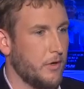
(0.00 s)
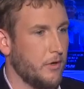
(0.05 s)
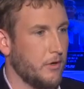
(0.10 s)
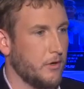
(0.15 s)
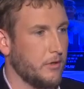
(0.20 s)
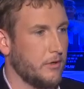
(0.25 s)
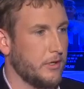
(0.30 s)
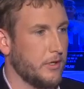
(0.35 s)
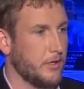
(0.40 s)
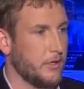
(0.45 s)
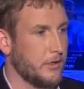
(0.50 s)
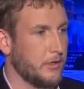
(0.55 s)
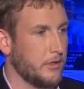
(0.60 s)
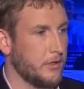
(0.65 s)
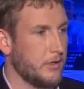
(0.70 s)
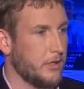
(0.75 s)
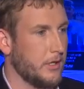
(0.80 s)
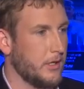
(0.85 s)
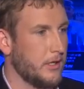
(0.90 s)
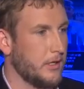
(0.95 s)

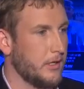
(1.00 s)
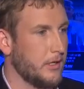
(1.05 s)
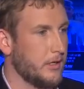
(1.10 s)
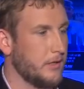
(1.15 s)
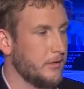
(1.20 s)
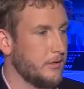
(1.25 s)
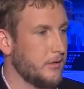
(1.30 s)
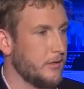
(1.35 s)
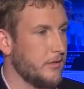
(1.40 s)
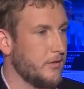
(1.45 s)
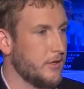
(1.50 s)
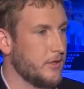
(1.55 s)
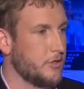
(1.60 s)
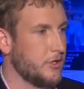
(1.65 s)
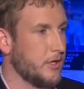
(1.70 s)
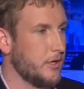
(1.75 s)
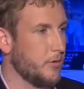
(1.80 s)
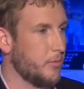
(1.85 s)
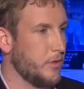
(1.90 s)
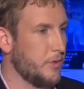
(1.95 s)
earlier
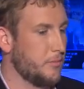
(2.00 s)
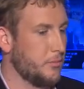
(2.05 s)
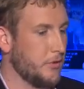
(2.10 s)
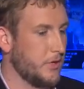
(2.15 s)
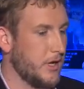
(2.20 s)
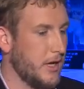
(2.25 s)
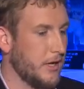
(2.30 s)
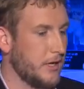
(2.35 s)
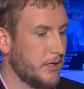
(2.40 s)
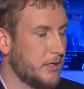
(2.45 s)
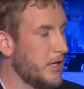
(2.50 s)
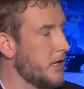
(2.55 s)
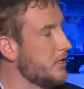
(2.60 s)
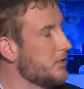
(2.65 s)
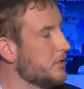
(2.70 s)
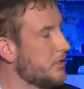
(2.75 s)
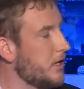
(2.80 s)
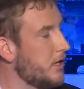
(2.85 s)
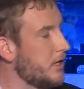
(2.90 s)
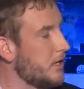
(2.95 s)
this year. We put out a
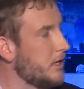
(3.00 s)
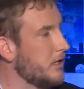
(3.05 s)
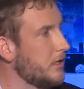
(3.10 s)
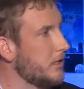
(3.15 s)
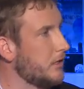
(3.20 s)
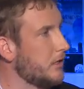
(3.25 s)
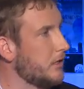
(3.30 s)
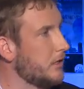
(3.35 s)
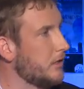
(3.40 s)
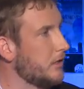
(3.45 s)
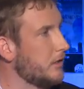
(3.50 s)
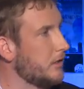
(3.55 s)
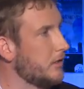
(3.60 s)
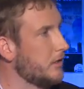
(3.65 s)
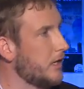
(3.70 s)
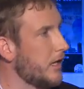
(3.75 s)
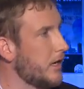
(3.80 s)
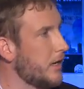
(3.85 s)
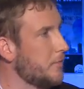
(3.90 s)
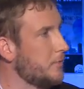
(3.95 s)
case study
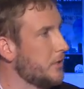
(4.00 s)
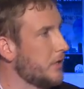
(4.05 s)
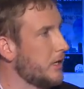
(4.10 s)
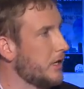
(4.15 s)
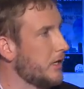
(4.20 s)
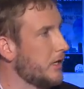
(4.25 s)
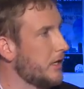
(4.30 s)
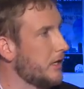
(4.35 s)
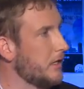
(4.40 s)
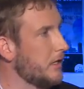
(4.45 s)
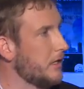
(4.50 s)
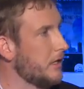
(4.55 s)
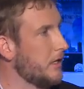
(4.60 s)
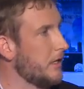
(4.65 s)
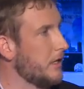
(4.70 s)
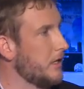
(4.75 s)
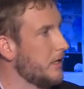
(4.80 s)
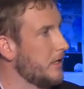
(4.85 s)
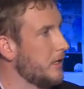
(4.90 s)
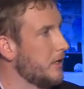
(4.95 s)
at MPI
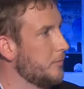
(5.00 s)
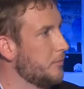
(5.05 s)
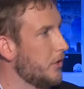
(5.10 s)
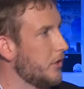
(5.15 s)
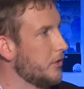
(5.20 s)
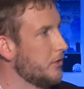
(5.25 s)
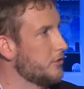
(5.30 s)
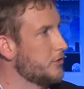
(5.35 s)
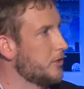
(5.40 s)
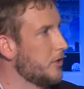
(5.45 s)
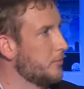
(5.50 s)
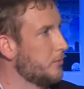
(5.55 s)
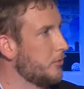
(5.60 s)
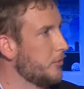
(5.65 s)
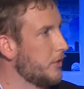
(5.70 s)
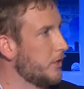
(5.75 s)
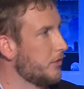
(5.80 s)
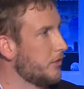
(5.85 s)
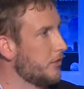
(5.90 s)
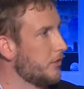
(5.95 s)
in partnership
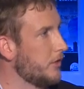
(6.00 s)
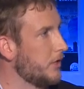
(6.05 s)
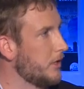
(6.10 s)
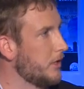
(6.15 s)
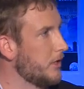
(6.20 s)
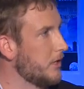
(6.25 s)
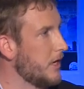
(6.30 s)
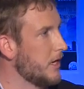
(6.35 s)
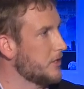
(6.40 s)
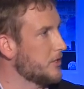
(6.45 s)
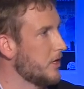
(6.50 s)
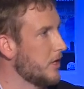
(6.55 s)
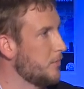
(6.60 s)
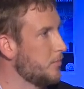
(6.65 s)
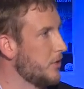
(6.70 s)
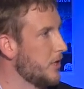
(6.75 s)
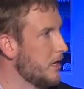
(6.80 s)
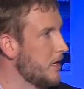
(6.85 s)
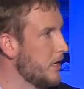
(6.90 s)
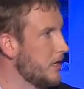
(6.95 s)
with
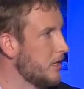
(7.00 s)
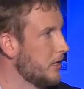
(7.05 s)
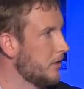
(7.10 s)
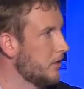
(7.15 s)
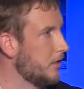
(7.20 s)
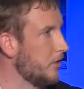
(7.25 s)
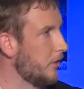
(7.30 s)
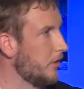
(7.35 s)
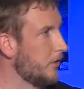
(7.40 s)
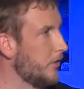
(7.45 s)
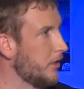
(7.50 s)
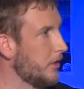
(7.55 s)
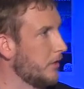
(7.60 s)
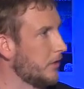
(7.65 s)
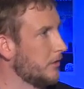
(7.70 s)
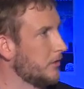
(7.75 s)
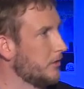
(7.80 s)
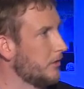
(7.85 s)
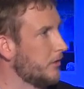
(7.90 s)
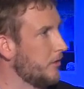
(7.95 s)
SAP on
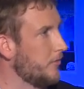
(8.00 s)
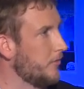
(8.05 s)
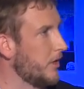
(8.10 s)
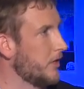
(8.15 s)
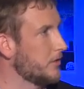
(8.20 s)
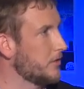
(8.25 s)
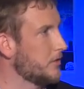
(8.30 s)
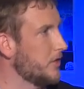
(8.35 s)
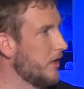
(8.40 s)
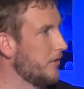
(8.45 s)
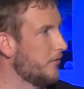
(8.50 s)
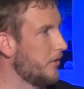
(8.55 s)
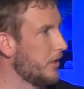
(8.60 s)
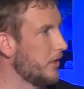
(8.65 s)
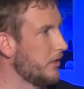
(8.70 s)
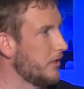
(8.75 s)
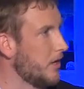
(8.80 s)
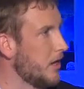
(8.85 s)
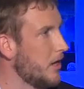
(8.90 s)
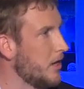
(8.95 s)
their event
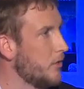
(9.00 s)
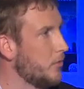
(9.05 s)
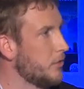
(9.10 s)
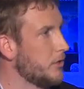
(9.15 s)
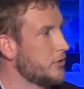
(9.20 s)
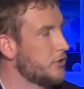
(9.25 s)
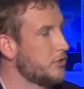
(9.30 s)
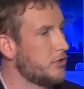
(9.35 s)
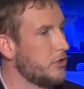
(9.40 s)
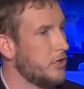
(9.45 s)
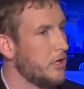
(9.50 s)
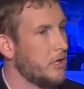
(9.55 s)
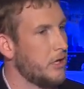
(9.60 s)
Sapphire Now, which